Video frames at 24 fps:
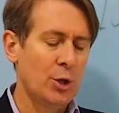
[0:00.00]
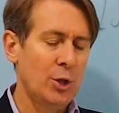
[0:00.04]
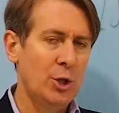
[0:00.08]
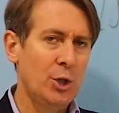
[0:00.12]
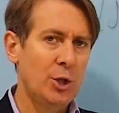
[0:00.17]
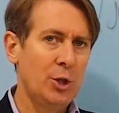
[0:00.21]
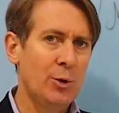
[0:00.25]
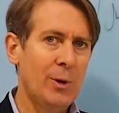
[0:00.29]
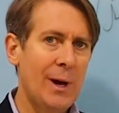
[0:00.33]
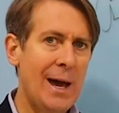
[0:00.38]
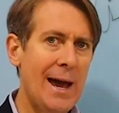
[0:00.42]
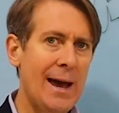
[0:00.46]

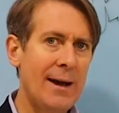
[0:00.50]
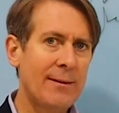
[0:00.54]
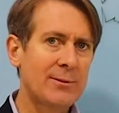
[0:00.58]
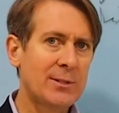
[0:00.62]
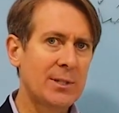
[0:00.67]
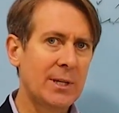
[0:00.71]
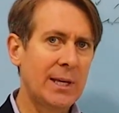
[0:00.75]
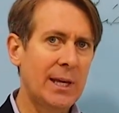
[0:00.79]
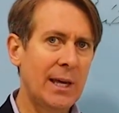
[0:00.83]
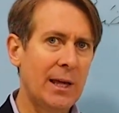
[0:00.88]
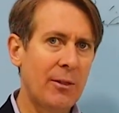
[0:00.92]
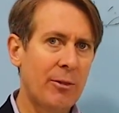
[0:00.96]
You have
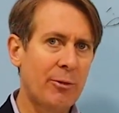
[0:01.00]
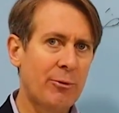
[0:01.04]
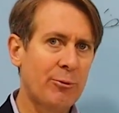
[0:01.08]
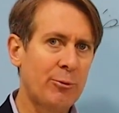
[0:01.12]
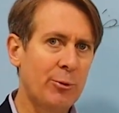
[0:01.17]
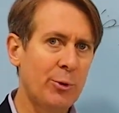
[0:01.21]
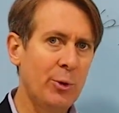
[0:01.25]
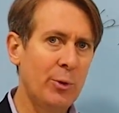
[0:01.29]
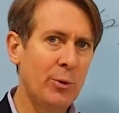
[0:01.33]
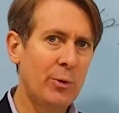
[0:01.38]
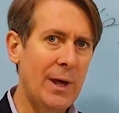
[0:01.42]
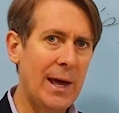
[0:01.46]
to get
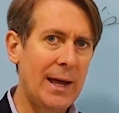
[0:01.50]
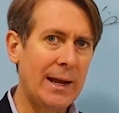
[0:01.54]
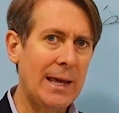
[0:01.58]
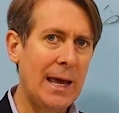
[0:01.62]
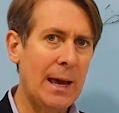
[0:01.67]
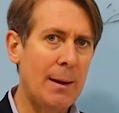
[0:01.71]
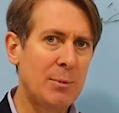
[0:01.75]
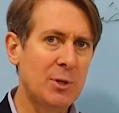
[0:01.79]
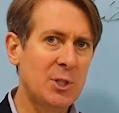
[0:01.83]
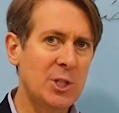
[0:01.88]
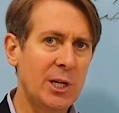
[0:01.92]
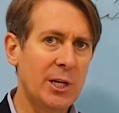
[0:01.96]
through that
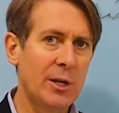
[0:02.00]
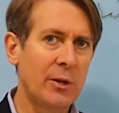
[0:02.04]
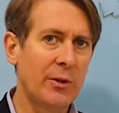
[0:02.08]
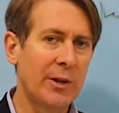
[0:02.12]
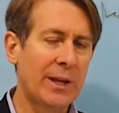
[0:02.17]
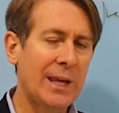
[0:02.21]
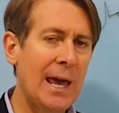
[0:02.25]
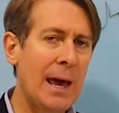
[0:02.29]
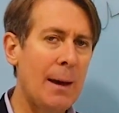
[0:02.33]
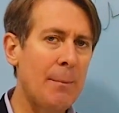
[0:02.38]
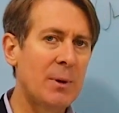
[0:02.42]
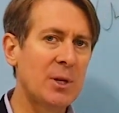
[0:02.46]
cappuccino.
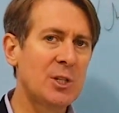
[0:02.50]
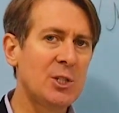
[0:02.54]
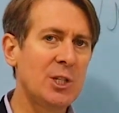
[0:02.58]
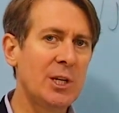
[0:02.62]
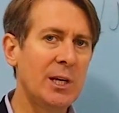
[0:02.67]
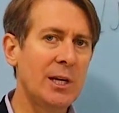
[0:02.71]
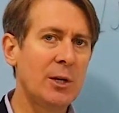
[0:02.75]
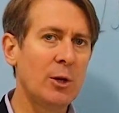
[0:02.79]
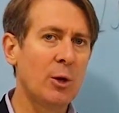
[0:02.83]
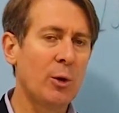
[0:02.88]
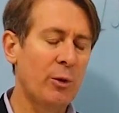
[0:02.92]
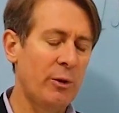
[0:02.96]
The
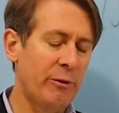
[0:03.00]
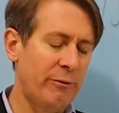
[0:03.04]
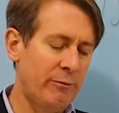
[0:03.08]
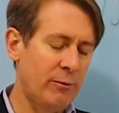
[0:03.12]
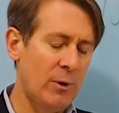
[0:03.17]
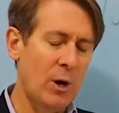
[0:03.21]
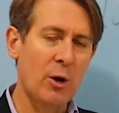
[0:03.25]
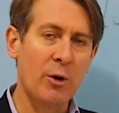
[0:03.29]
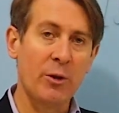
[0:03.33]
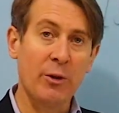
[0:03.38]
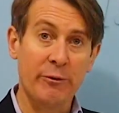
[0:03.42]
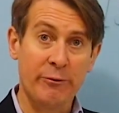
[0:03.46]
cappuccino,
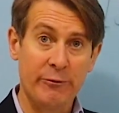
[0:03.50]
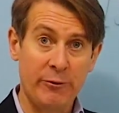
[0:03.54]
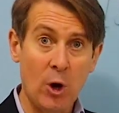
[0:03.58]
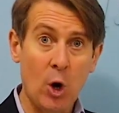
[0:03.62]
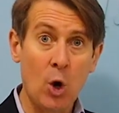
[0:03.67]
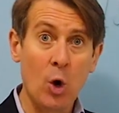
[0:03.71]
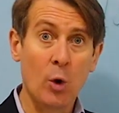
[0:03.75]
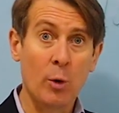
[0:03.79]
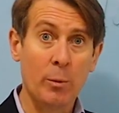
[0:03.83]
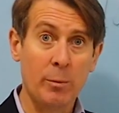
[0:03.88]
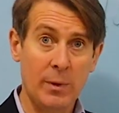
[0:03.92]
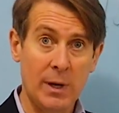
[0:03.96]
or the
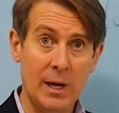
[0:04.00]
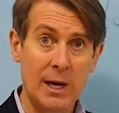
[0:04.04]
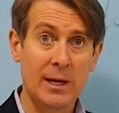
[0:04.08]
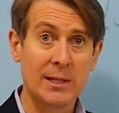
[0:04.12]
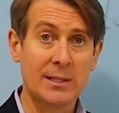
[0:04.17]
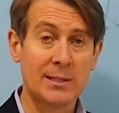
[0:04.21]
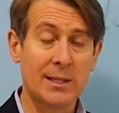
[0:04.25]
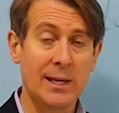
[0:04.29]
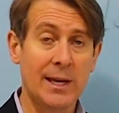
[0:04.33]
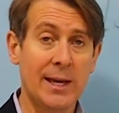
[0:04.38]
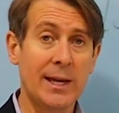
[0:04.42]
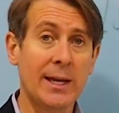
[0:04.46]
foam,
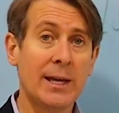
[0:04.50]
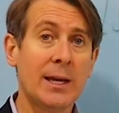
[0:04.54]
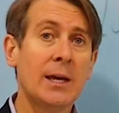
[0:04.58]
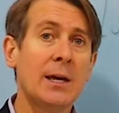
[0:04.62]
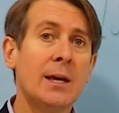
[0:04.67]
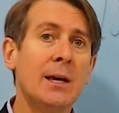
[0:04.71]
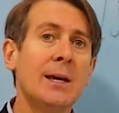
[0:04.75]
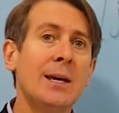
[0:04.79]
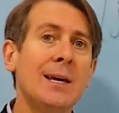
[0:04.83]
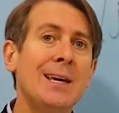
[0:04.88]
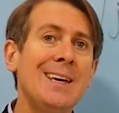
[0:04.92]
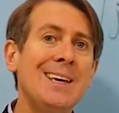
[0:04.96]
I say,
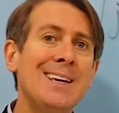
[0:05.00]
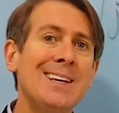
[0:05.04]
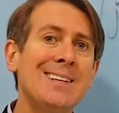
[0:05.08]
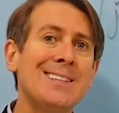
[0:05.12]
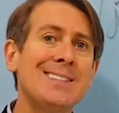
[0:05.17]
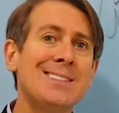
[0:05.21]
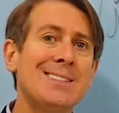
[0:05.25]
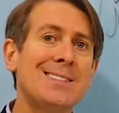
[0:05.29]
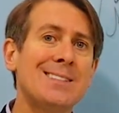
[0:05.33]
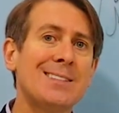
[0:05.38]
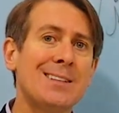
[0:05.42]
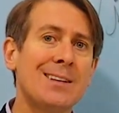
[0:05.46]

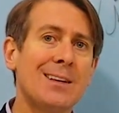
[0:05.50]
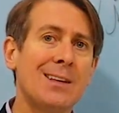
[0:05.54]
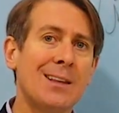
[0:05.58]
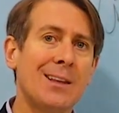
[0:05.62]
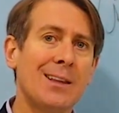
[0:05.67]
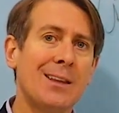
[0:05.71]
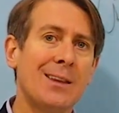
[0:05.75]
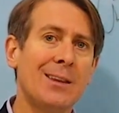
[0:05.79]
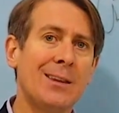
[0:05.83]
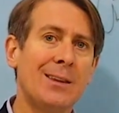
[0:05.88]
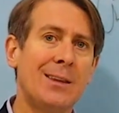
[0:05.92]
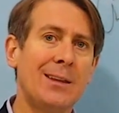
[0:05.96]
is
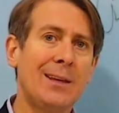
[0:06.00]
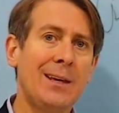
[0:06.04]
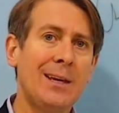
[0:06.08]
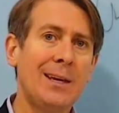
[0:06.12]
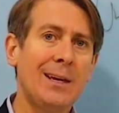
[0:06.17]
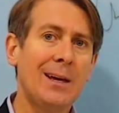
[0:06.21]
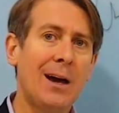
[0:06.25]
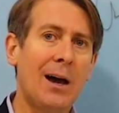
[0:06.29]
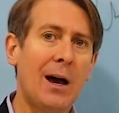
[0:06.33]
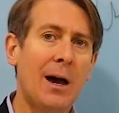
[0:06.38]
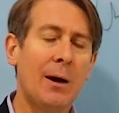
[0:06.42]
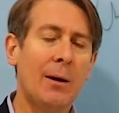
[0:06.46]

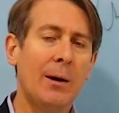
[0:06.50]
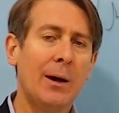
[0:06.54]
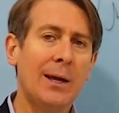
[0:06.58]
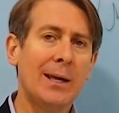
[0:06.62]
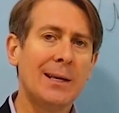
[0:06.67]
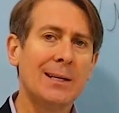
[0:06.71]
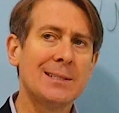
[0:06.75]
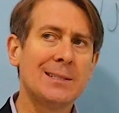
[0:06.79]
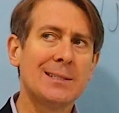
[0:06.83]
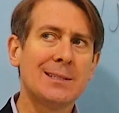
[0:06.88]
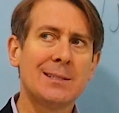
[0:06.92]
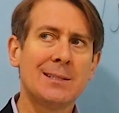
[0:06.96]
the
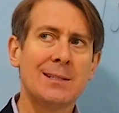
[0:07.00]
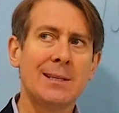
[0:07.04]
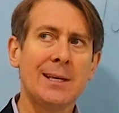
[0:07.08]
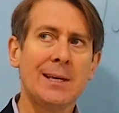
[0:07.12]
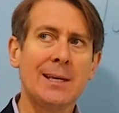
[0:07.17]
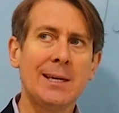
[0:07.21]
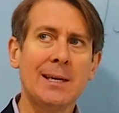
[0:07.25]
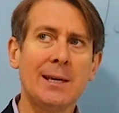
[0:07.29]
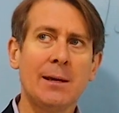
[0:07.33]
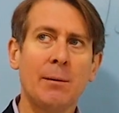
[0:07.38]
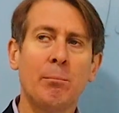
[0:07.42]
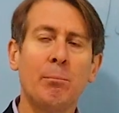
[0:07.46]

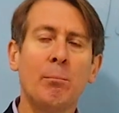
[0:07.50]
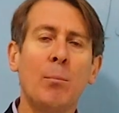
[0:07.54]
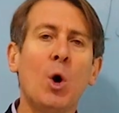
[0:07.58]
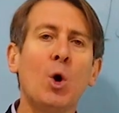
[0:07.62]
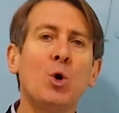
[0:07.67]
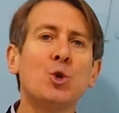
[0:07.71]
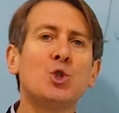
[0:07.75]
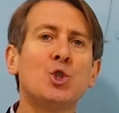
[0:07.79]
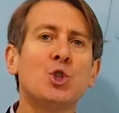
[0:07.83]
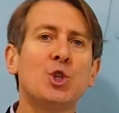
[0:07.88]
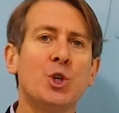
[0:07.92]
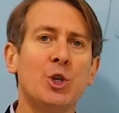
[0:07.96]

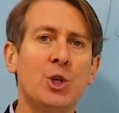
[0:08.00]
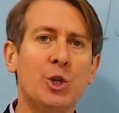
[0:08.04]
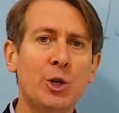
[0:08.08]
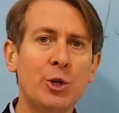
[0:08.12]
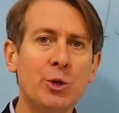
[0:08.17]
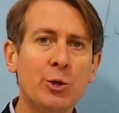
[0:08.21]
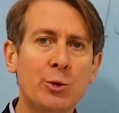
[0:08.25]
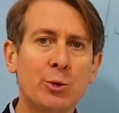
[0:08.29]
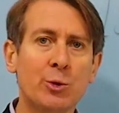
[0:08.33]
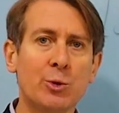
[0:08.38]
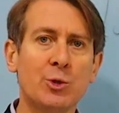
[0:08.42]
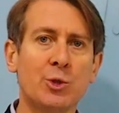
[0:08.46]
most
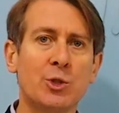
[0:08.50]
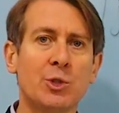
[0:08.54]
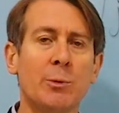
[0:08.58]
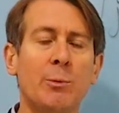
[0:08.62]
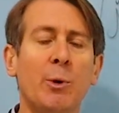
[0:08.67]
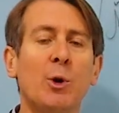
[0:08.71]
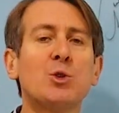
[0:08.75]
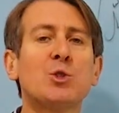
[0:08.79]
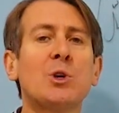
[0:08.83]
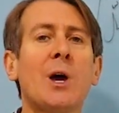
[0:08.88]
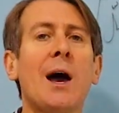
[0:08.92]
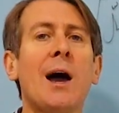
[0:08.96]
used, the
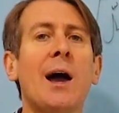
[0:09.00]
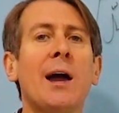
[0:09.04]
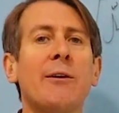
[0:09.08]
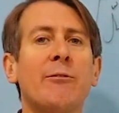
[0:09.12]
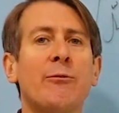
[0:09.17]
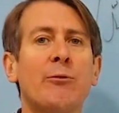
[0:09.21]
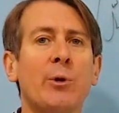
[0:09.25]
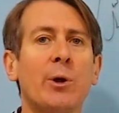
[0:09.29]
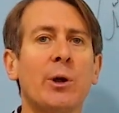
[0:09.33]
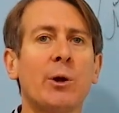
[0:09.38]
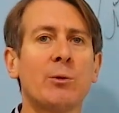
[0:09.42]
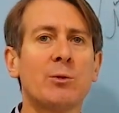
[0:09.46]
most high
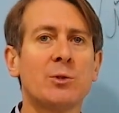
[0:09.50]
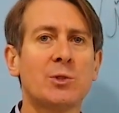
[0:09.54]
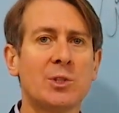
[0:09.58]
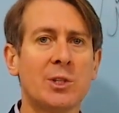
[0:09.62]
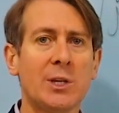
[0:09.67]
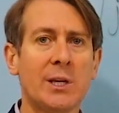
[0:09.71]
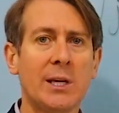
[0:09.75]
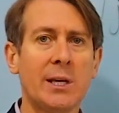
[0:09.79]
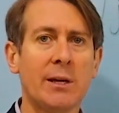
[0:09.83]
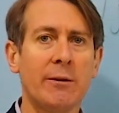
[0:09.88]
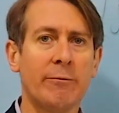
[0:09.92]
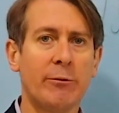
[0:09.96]

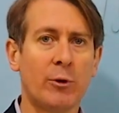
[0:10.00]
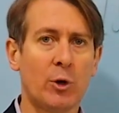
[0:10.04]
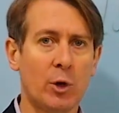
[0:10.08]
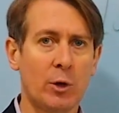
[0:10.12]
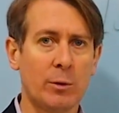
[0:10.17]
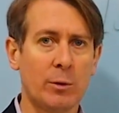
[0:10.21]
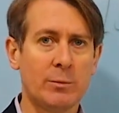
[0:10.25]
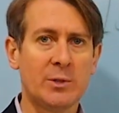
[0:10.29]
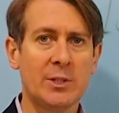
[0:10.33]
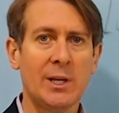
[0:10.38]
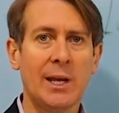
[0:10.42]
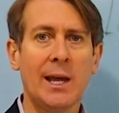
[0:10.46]
frequency
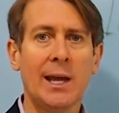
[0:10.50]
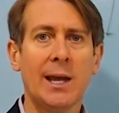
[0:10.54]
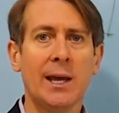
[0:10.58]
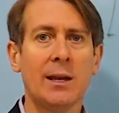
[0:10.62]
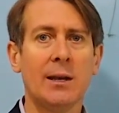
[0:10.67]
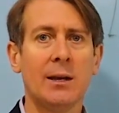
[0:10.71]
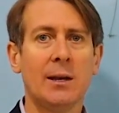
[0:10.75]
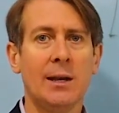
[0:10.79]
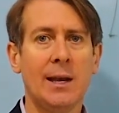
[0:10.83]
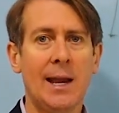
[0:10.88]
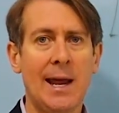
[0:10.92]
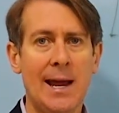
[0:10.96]
verbs
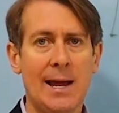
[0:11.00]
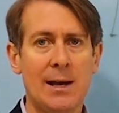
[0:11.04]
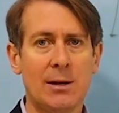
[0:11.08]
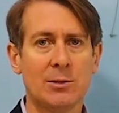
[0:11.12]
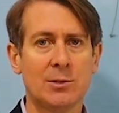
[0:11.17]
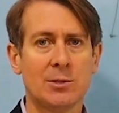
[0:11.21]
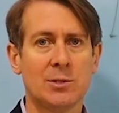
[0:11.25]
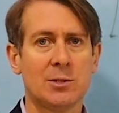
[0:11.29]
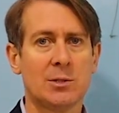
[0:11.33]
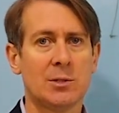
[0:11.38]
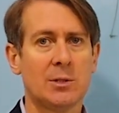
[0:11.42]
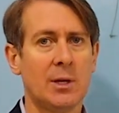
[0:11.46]
and
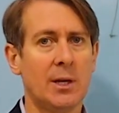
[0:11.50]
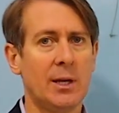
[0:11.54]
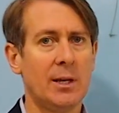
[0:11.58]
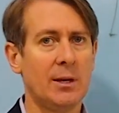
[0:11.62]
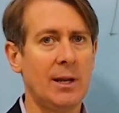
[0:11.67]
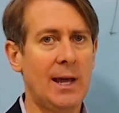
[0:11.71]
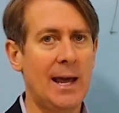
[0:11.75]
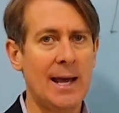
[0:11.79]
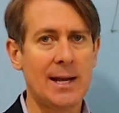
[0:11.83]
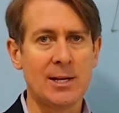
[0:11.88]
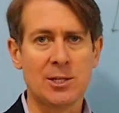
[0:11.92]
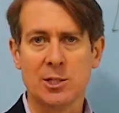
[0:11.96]
nouns
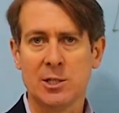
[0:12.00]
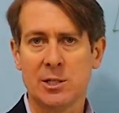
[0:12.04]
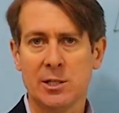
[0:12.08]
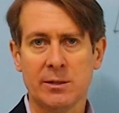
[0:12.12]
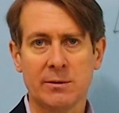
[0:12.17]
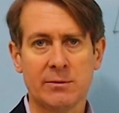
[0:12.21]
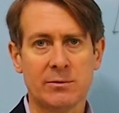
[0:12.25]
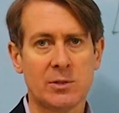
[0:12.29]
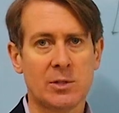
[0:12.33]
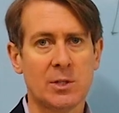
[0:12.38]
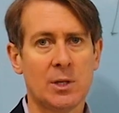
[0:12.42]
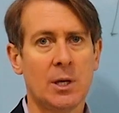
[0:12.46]
and
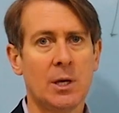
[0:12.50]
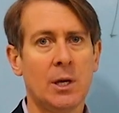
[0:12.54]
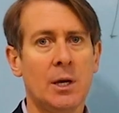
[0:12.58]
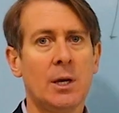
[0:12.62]
adjectives.